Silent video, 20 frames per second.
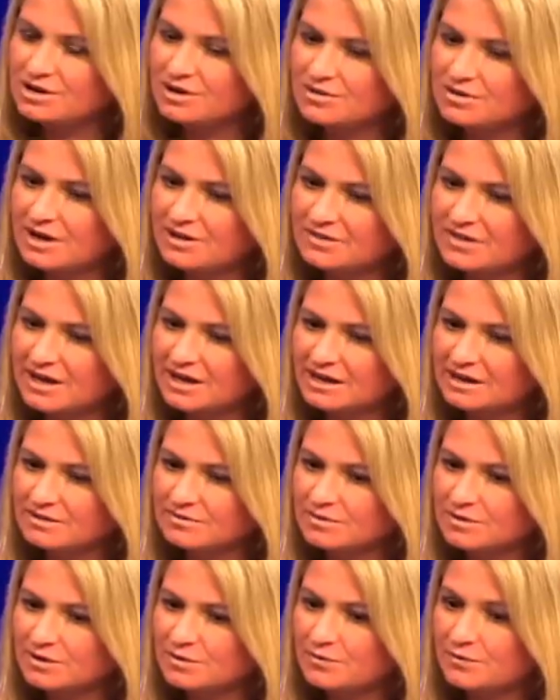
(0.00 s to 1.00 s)
I think
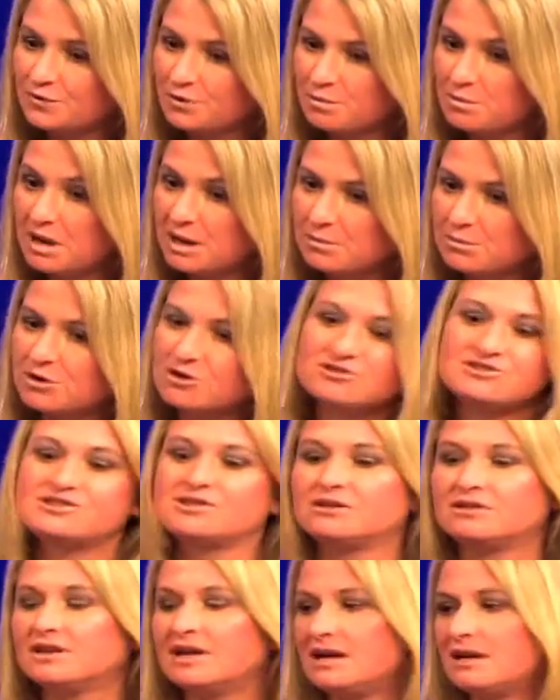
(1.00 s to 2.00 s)
for me
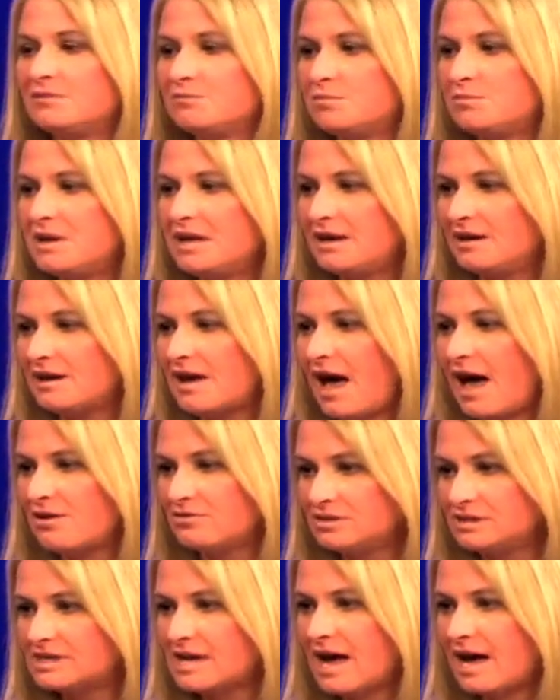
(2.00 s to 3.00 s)
personally, being
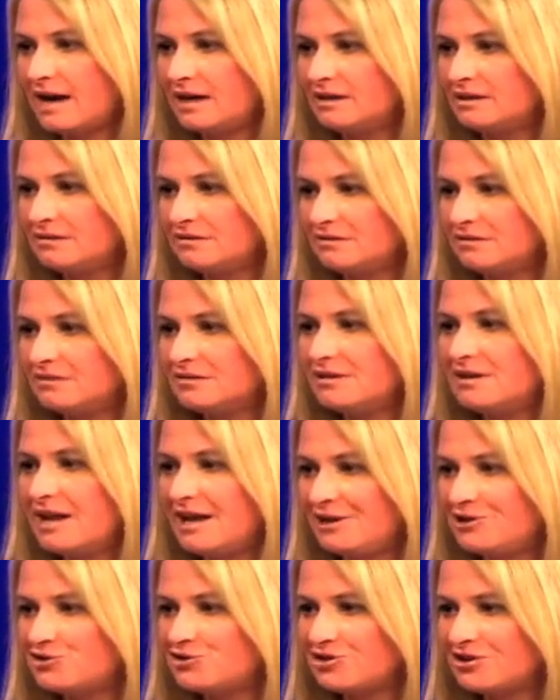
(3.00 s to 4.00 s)
outside,
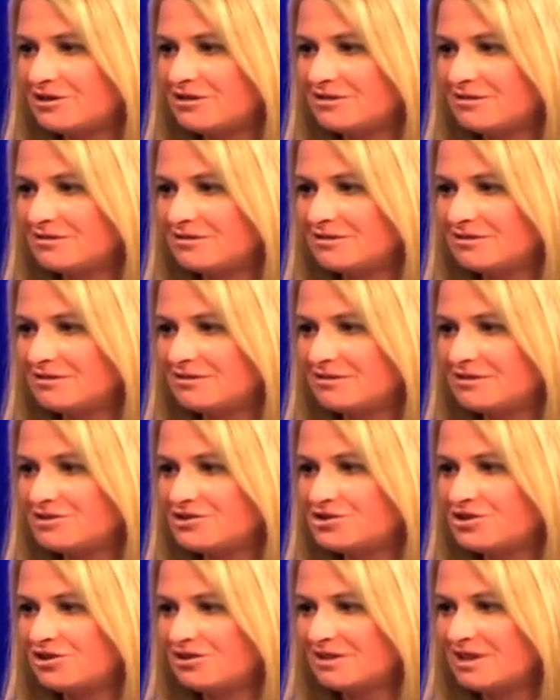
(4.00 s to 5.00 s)
nature
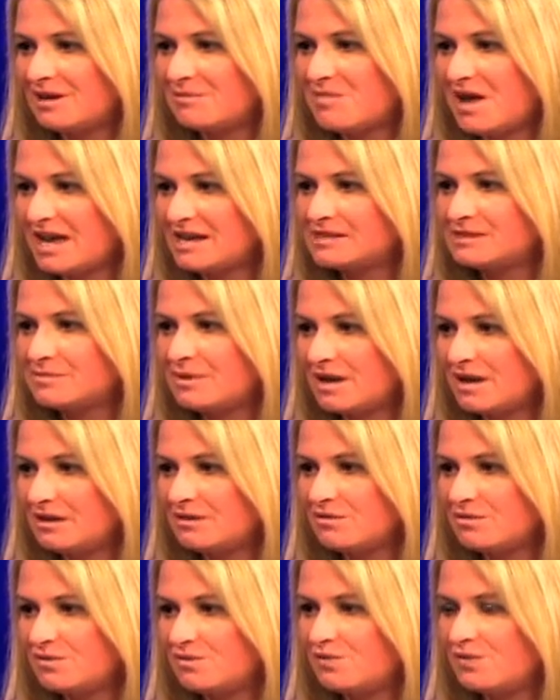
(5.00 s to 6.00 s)
certainly makes me
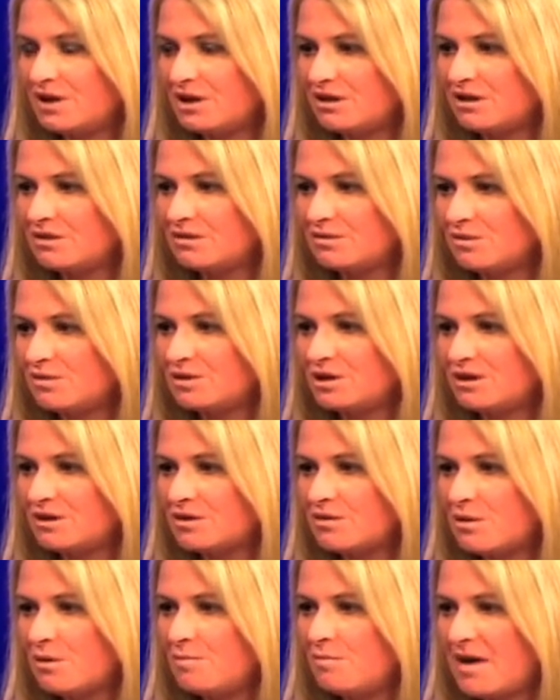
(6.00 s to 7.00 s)
feel
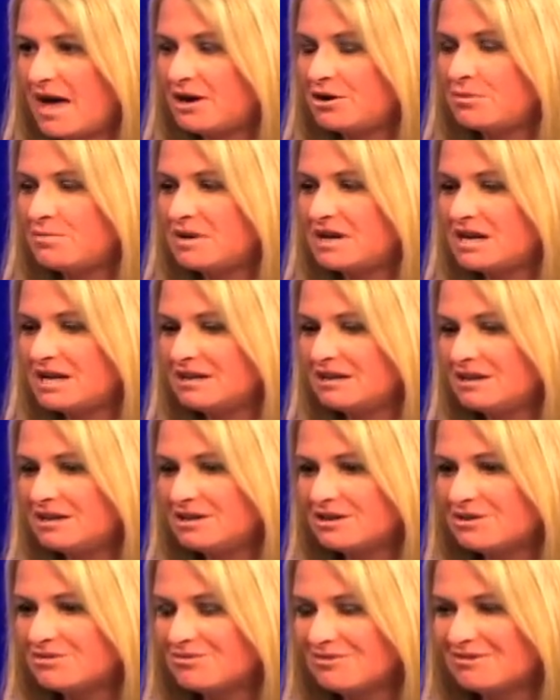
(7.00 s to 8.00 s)
better. But, you
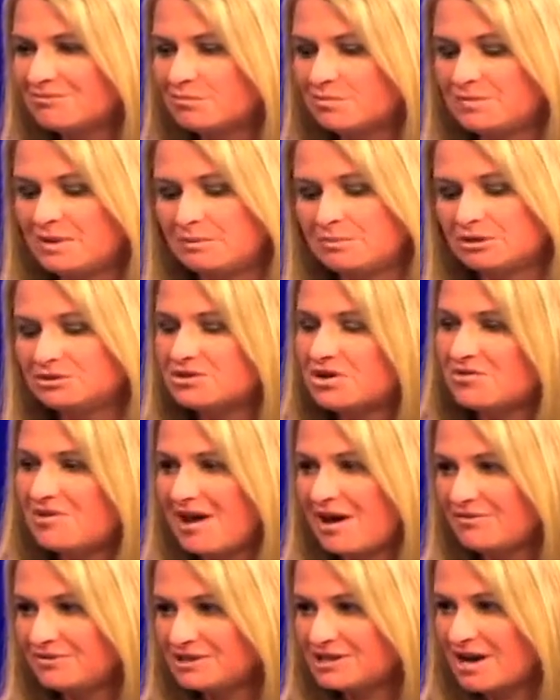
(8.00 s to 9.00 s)
know, people don't
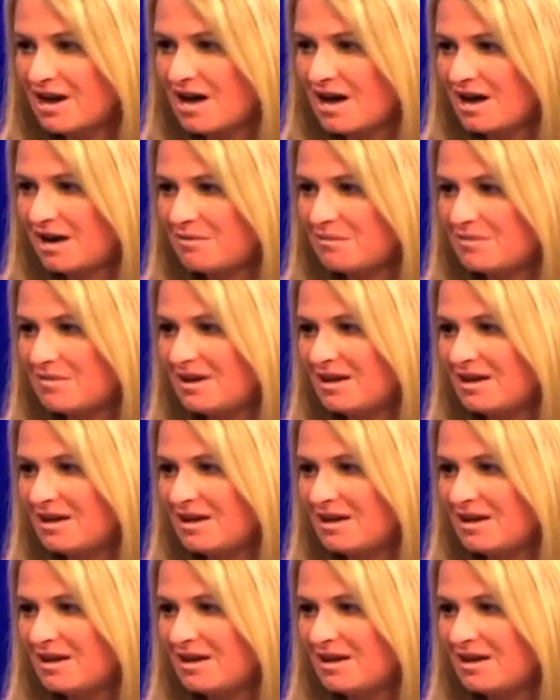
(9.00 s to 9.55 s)
have time.